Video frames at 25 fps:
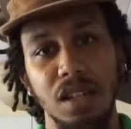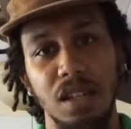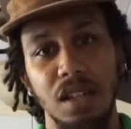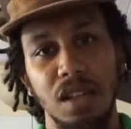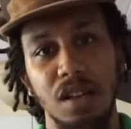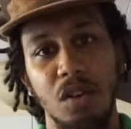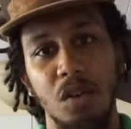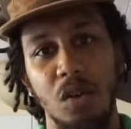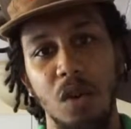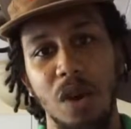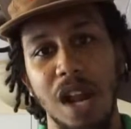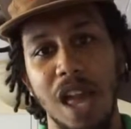
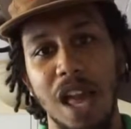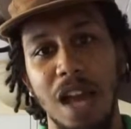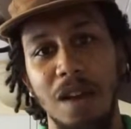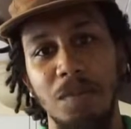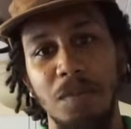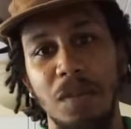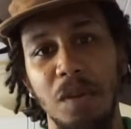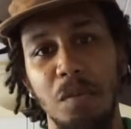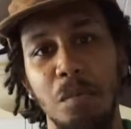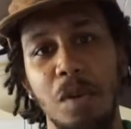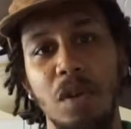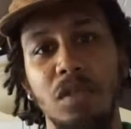or have
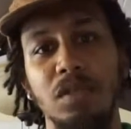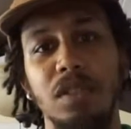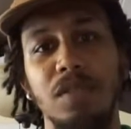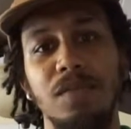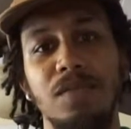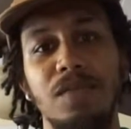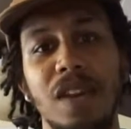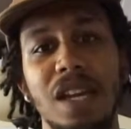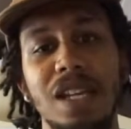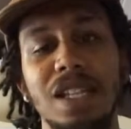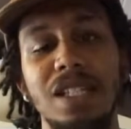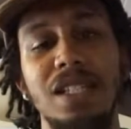the
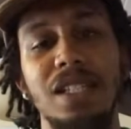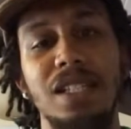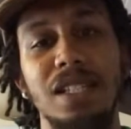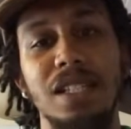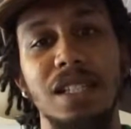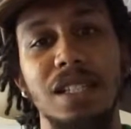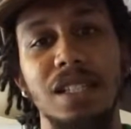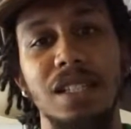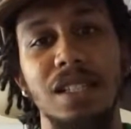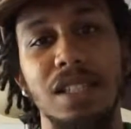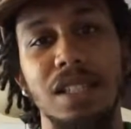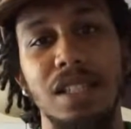
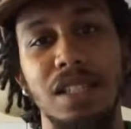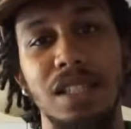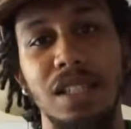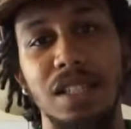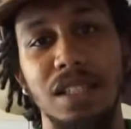motivation